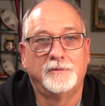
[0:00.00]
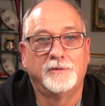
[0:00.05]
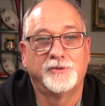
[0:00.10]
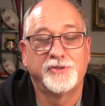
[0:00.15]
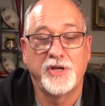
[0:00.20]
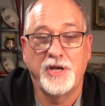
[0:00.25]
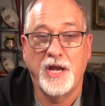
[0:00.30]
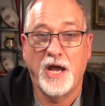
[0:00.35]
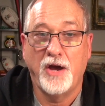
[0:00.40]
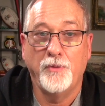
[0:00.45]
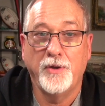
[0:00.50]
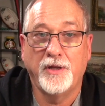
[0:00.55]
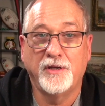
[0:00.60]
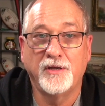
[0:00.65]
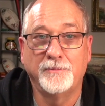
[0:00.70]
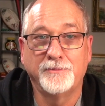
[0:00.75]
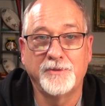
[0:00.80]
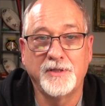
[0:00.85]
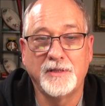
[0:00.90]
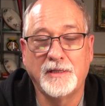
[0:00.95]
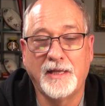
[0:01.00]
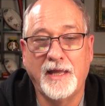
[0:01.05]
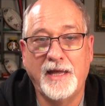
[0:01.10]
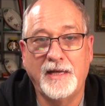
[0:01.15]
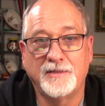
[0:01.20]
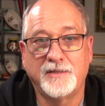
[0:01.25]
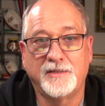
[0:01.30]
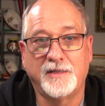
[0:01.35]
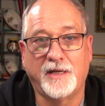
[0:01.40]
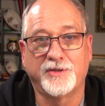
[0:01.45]
So now we come to the
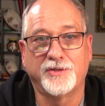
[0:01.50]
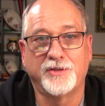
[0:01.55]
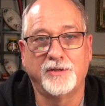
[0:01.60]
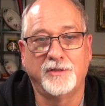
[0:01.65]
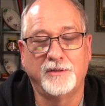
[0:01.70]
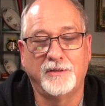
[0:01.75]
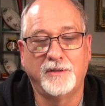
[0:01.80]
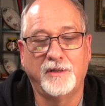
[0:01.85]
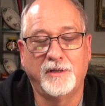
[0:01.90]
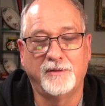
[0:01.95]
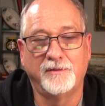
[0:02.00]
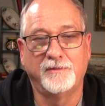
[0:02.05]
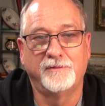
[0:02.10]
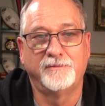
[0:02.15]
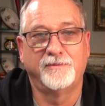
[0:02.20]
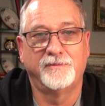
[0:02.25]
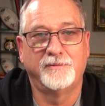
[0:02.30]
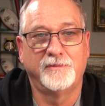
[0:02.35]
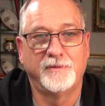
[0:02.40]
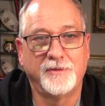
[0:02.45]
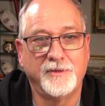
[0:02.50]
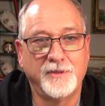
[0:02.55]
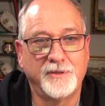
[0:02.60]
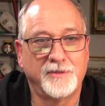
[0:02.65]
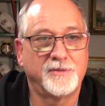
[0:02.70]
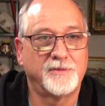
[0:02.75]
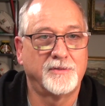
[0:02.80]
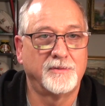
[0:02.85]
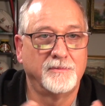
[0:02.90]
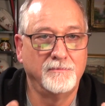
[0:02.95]
last section of
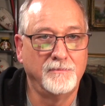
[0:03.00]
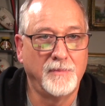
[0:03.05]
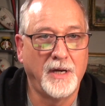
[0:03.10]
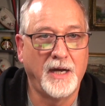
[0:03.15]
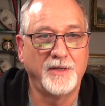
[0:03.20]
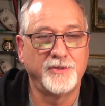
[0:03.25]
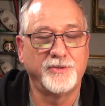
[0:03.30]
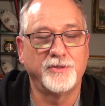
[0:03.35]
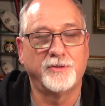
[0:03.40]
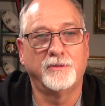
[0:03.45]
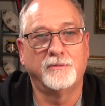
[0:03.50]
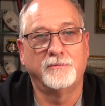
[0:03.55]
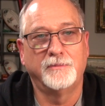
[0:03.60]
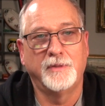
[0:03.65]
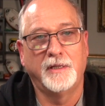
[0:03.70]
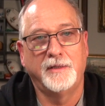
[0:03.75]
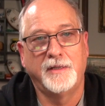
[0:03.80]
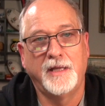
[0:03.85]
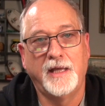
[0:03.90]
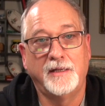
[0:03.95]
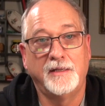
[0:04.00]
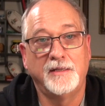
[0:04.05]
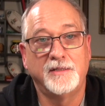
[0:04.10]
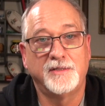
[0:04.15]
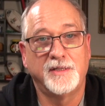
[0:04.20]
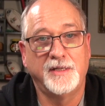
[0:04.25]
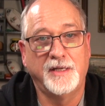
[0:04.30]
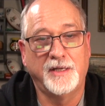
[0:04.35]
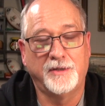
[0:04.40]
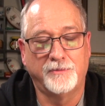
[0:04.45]
this module, and that
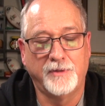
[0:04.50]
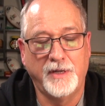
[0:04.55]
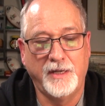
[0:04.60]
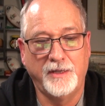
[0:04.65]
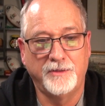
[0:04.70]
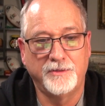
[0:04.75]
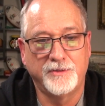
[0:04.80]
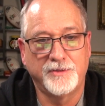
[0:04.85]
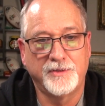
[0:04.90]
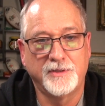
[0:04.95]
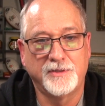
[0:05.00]
is iterators.